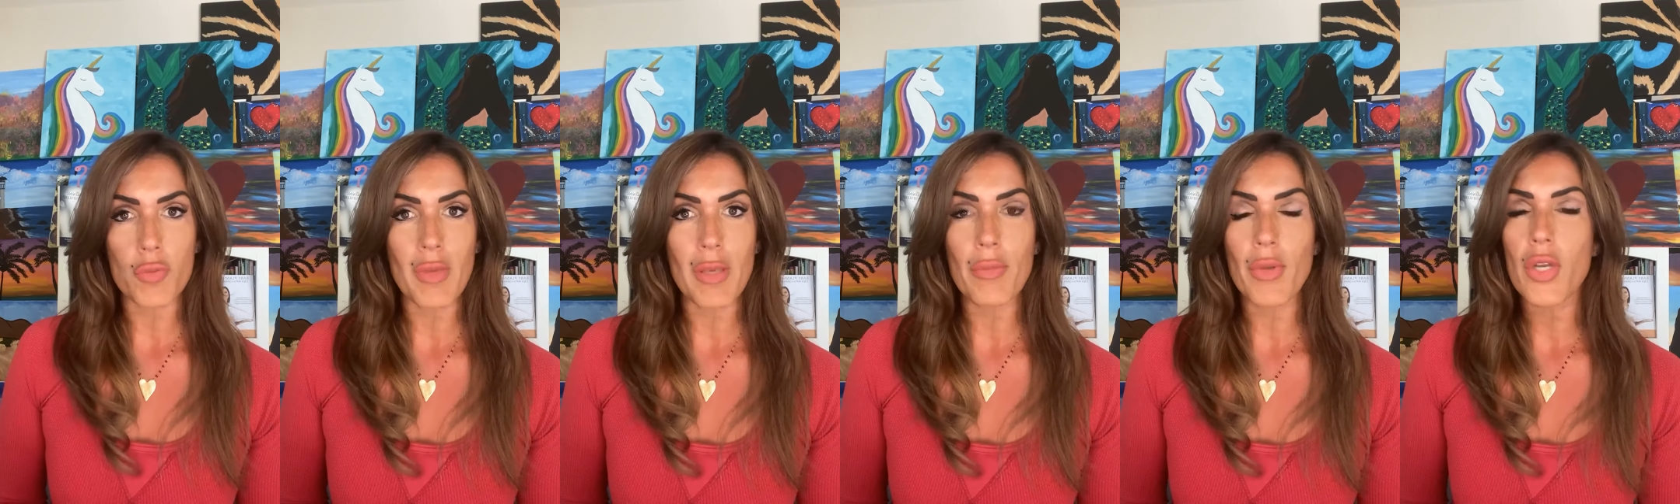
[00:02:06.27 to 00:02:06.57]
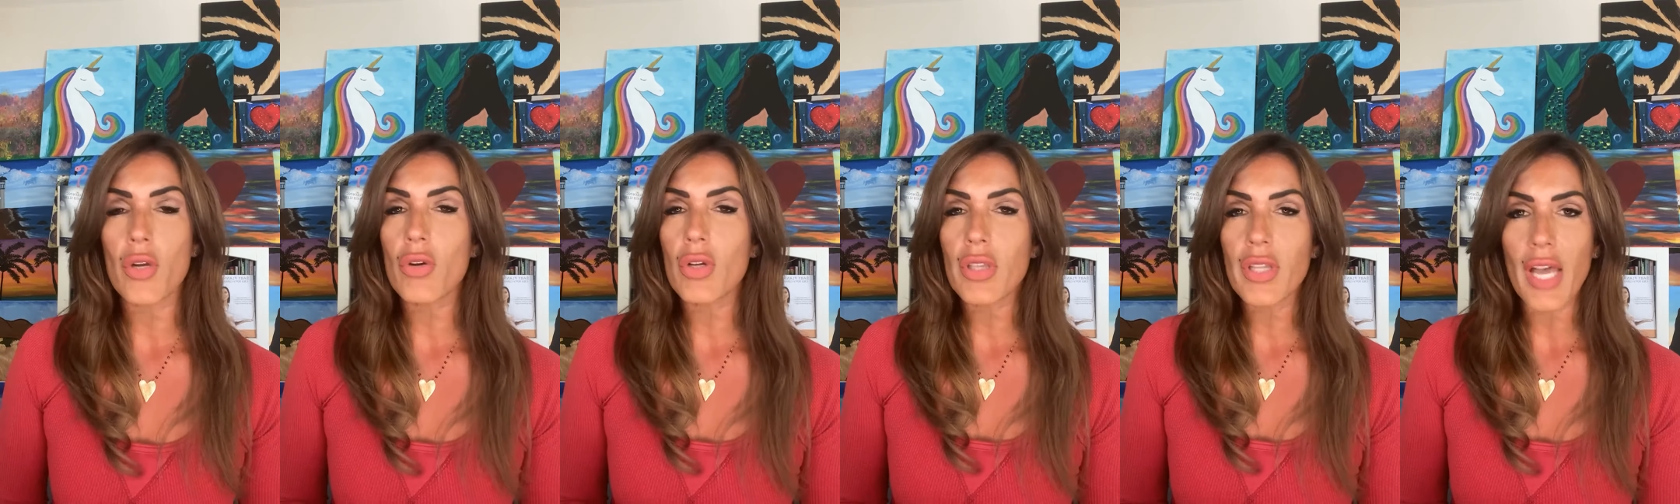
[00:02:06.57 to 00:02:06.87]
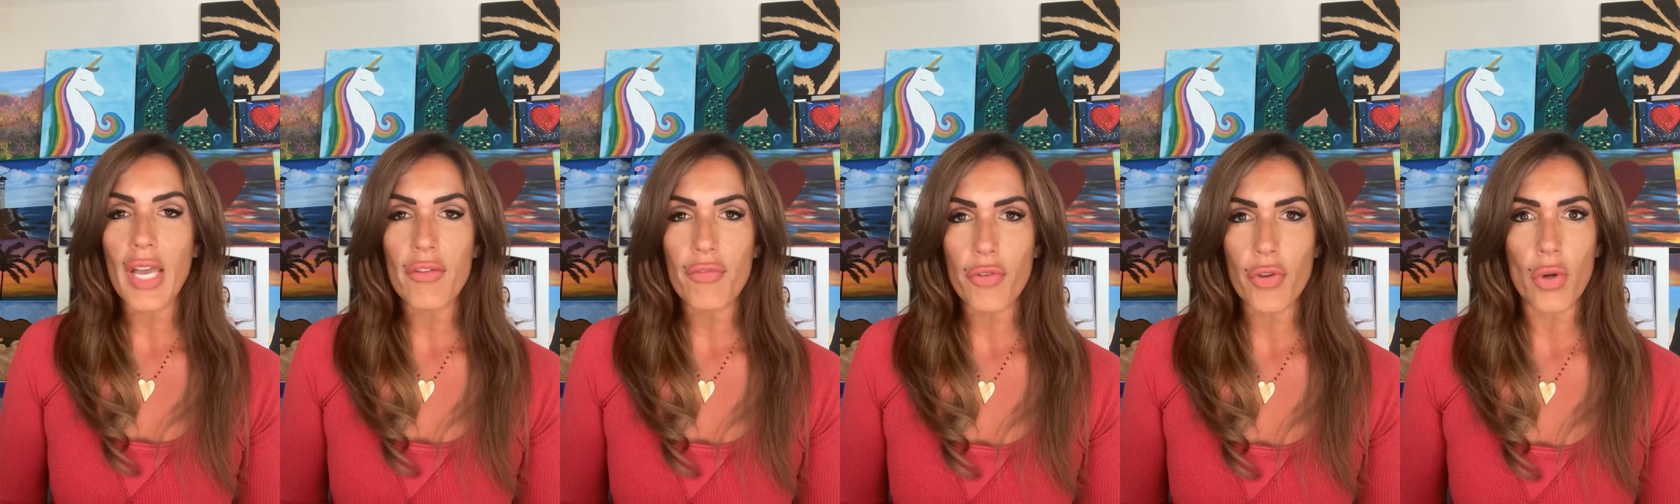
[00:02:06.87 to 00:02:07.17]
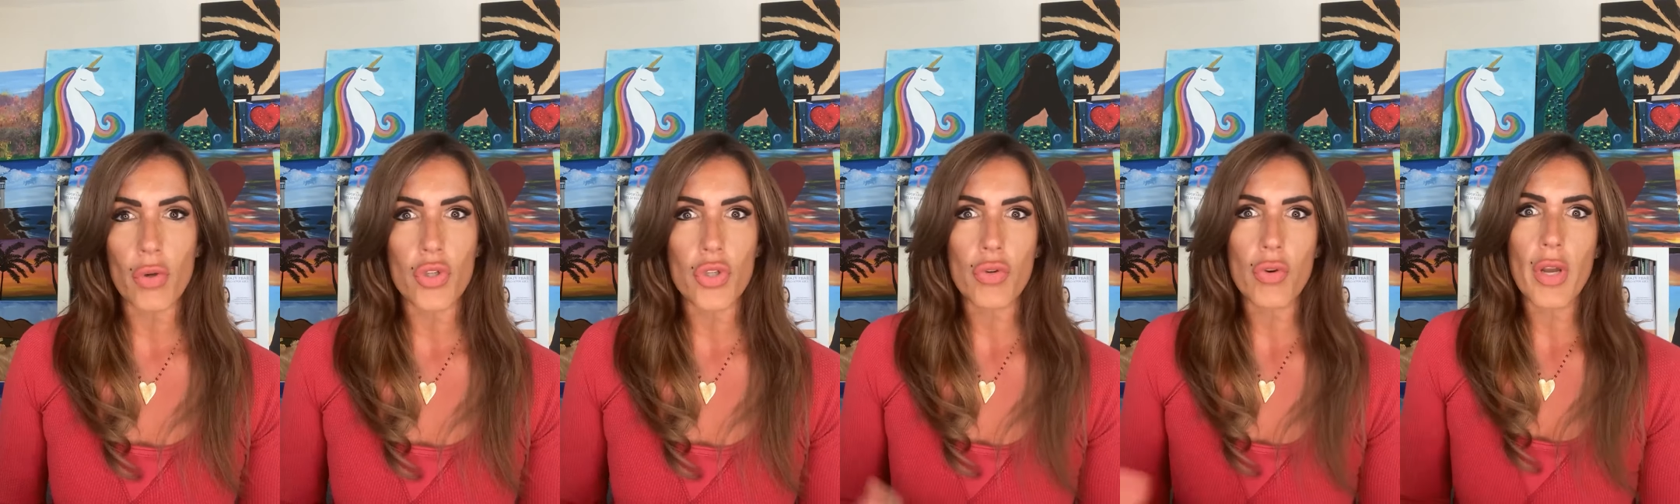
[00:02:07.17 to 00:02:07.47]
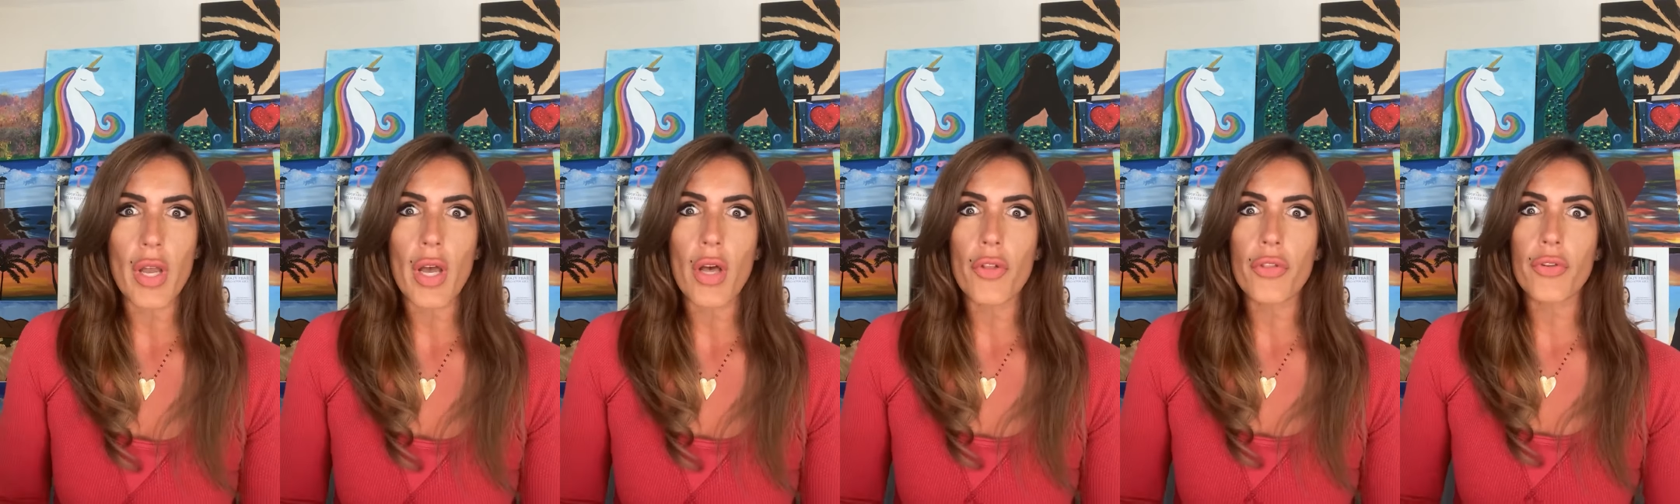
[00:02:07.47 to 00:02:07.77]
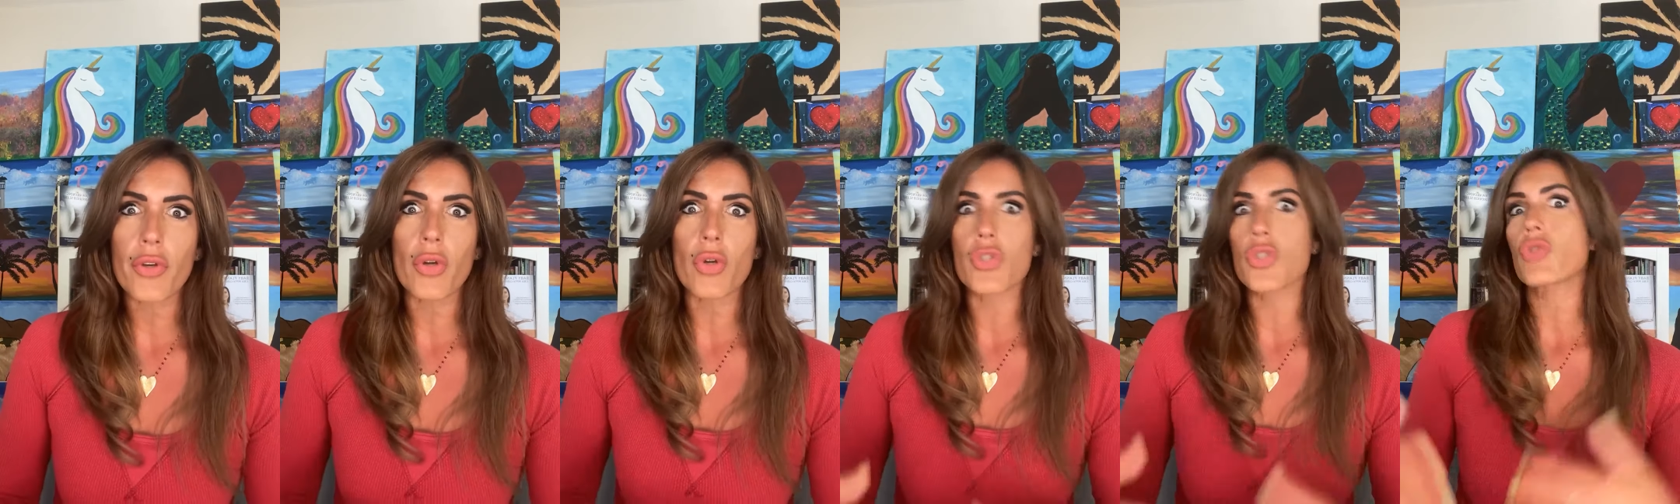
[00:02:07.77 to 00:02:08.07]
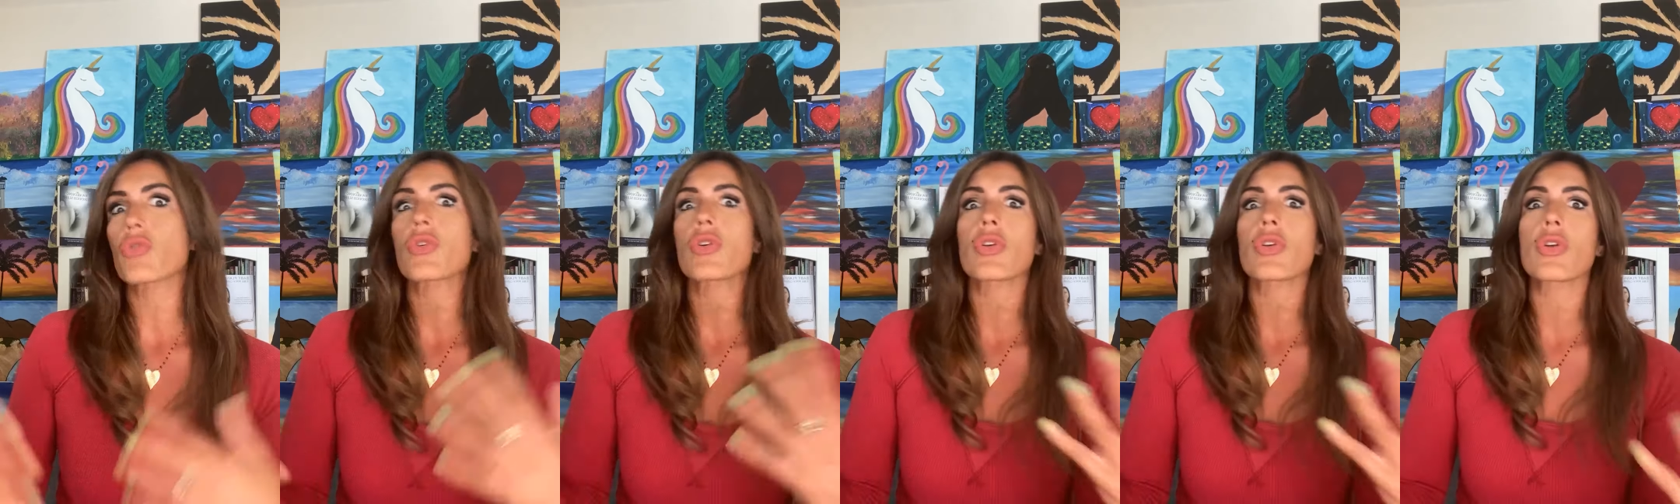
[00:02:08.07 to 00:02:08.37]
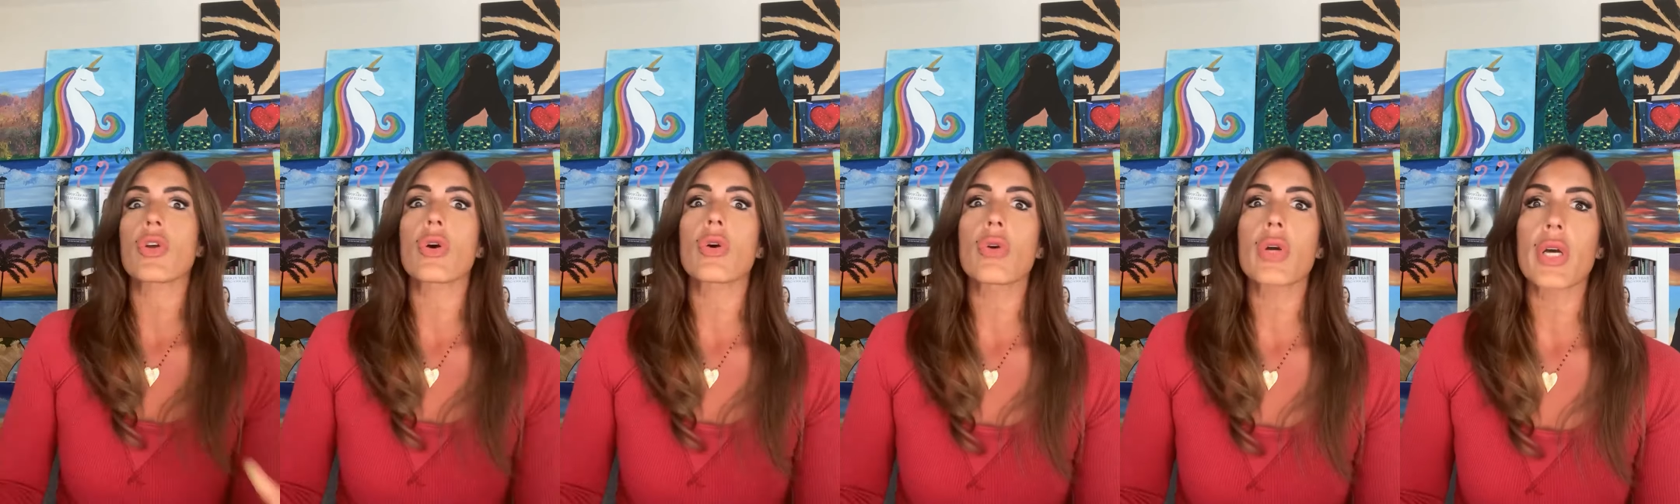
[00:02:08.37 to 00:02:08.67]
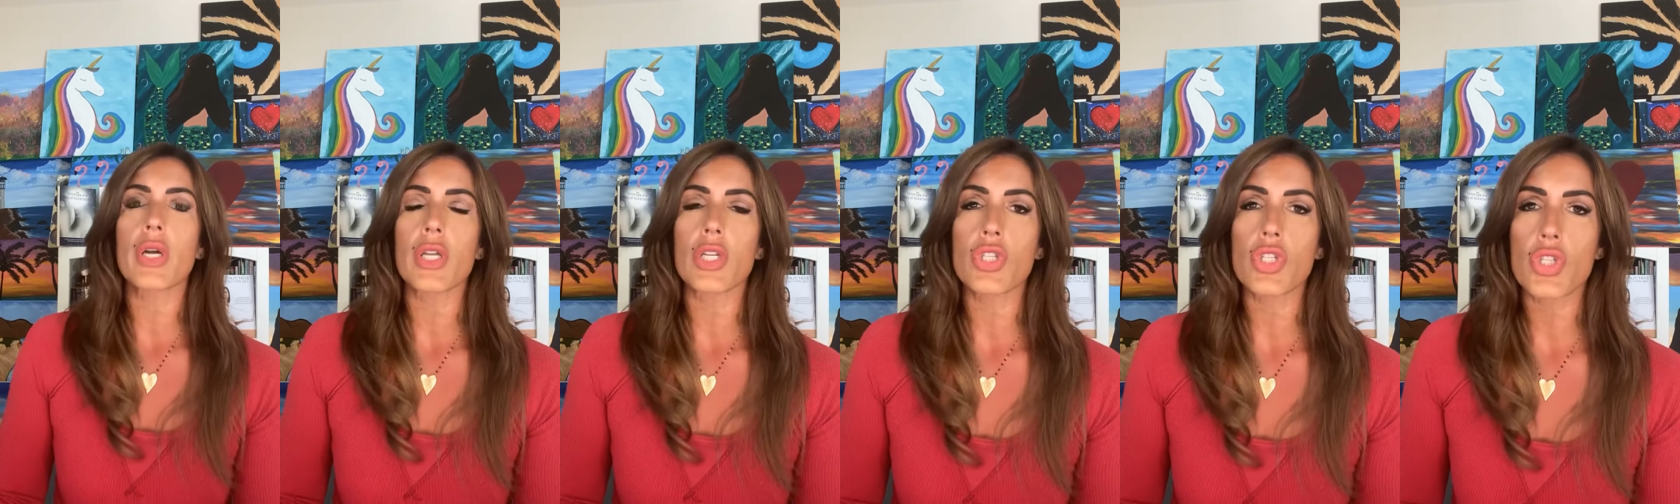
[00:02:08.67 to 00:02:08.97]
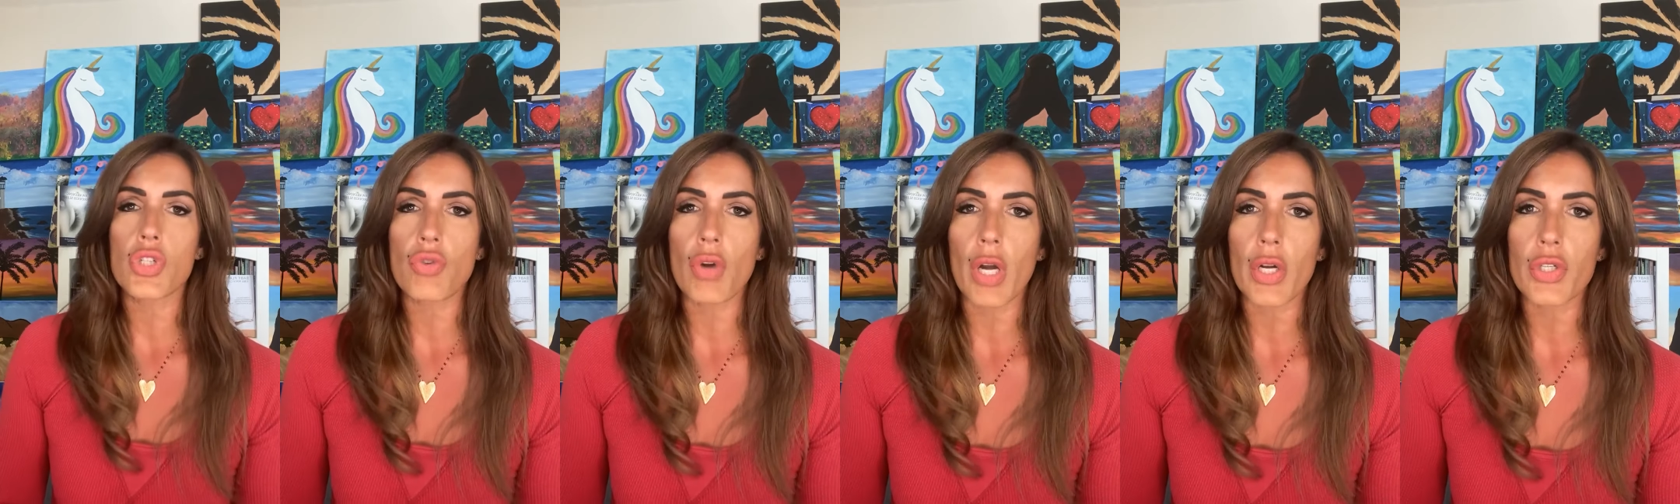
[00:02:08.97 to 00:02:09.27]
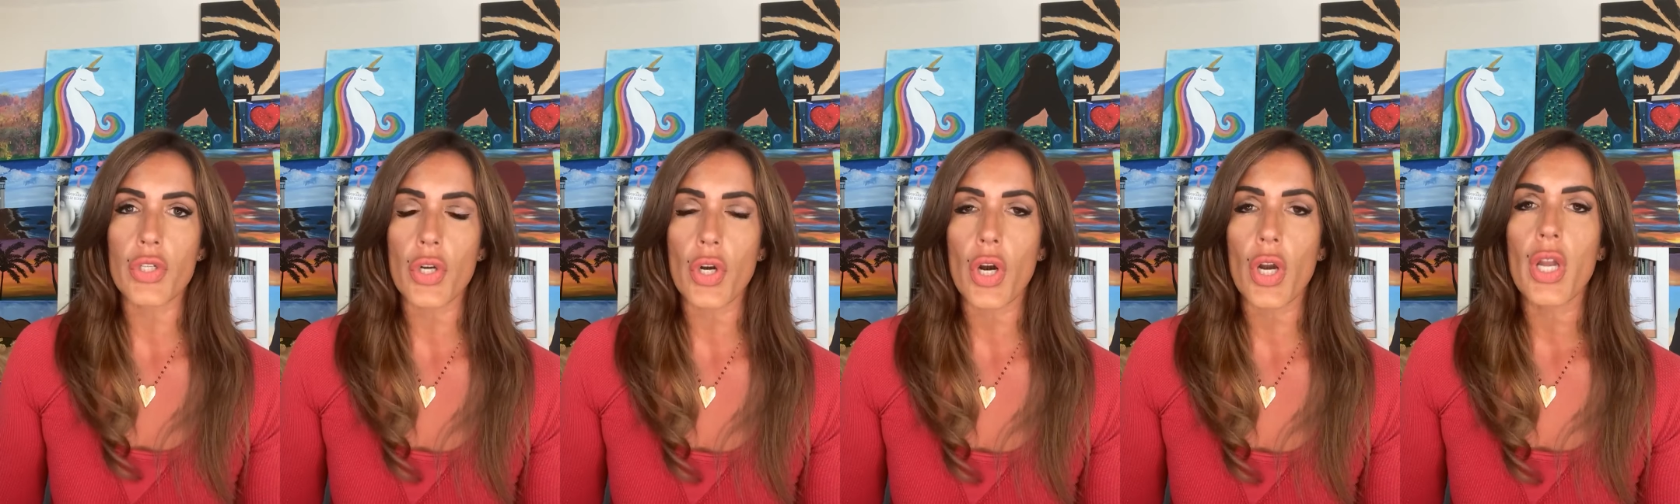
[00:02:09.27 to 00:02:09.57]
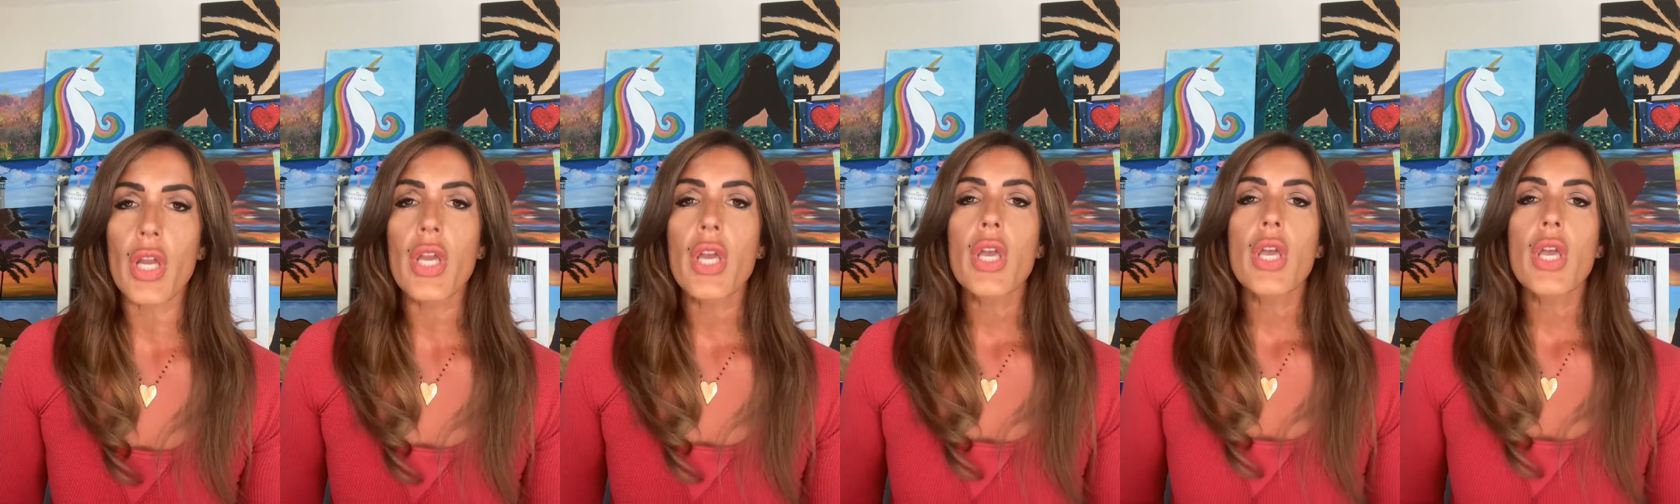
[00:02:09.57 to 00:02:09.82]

Maybe you're a life coach, you're a health coach, you're a yoga instructor